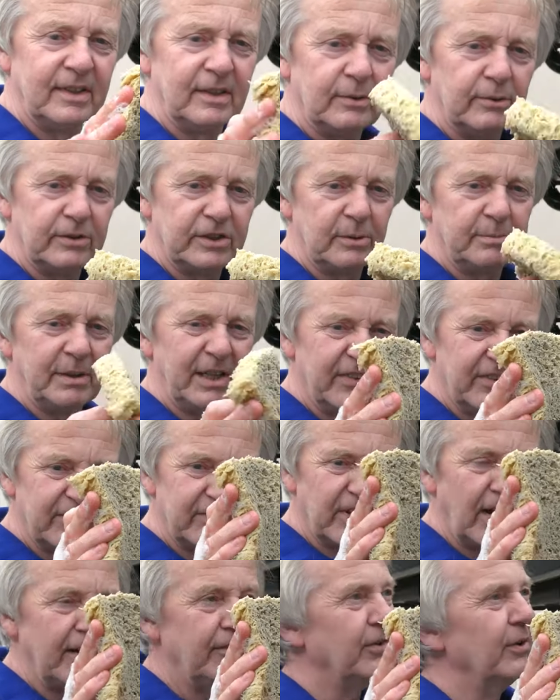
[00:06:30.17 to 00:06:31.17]
which are a bit
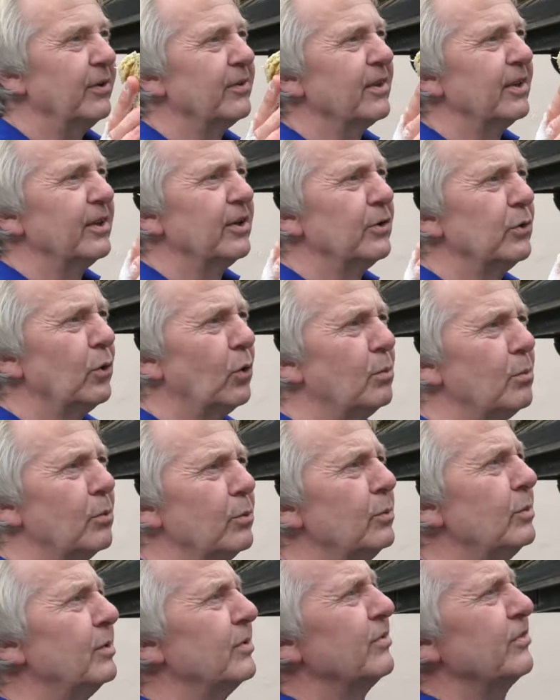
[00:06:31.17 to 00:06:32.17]
tougher than a
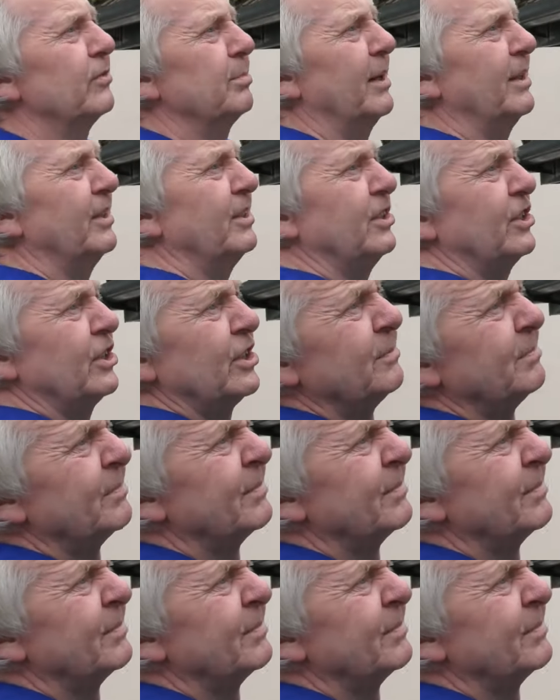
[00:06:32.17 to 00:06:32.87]
normal sponge.